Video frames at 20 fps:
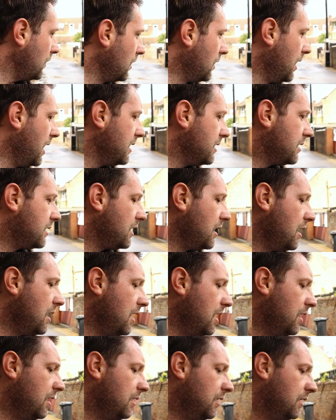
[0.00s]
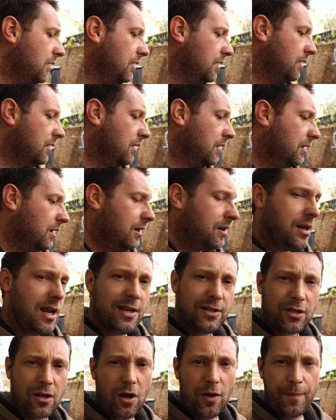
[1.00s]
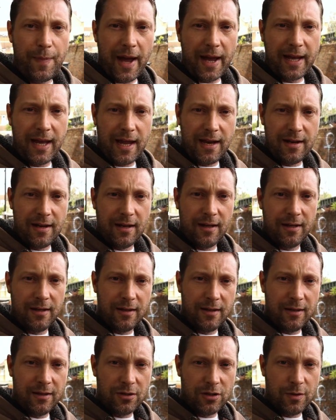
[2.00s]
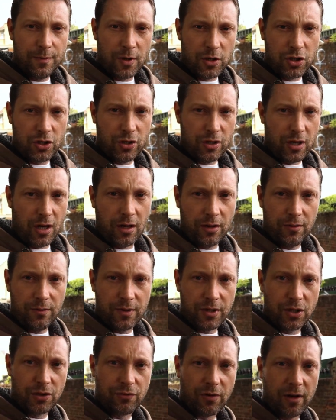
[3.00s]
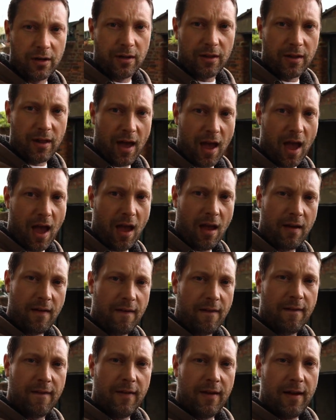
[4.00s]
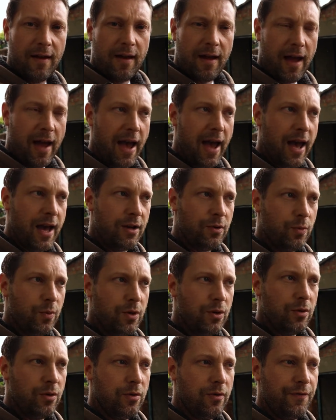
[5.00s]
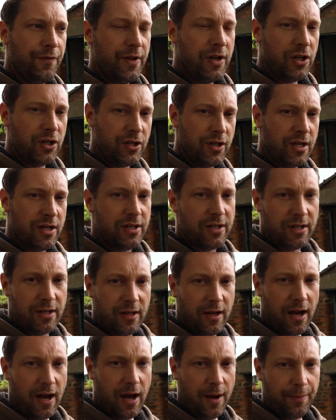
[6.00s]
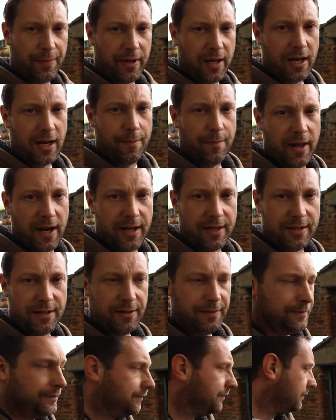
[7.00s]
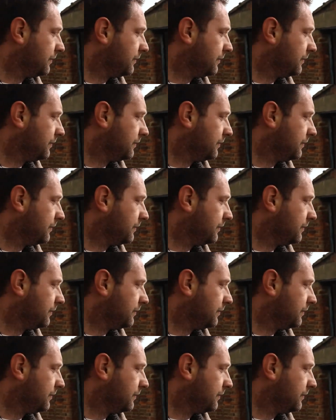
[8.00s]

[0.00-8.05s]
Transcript: let's go back in to my studio, which is right there, and we'll finish this up in a minute.